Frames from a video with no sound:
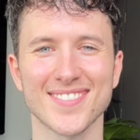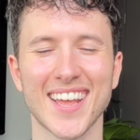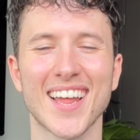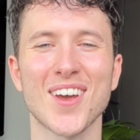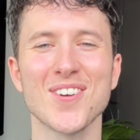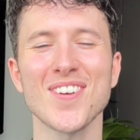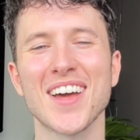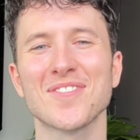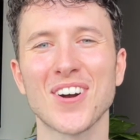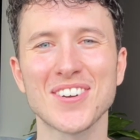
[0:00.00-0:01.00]
Hello and
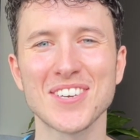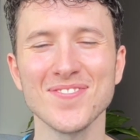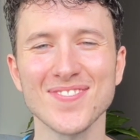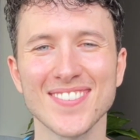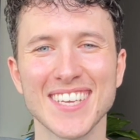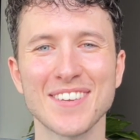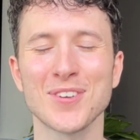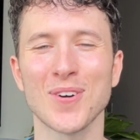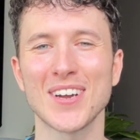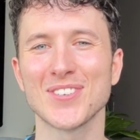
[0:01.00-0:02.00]
welcome. If you
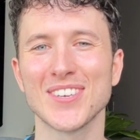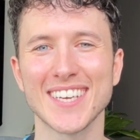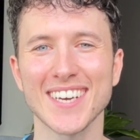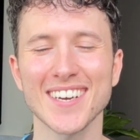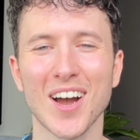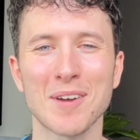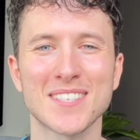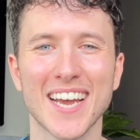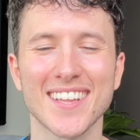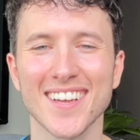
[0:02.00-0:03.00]
are new here, I'm
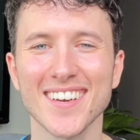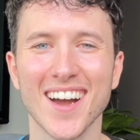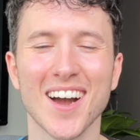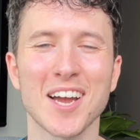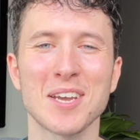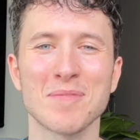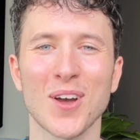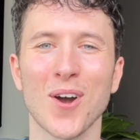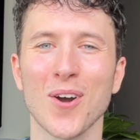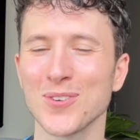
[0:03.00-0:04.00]
Taylor. I'm the
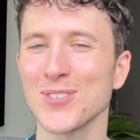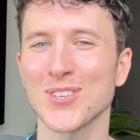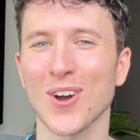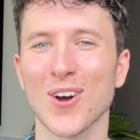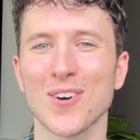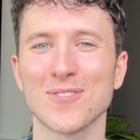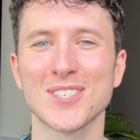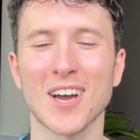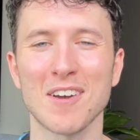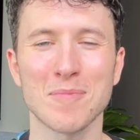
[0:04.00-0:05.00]
host of the
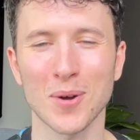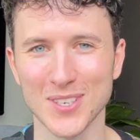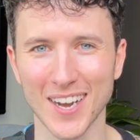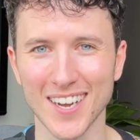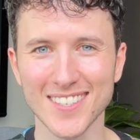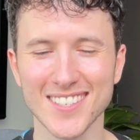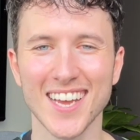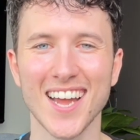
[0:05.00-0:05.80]
Dive podcast.